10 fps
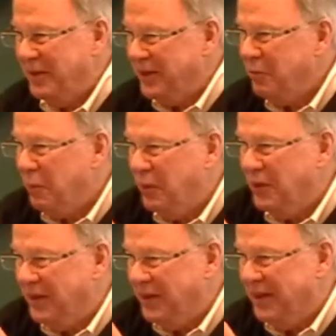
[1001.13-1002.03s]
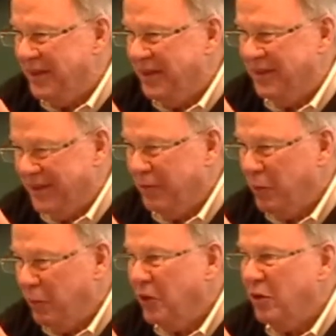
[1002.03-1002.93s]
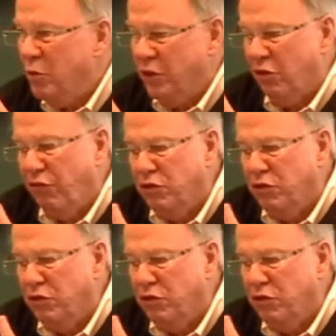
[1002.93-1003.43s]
because we put it in the, in there. We put it with the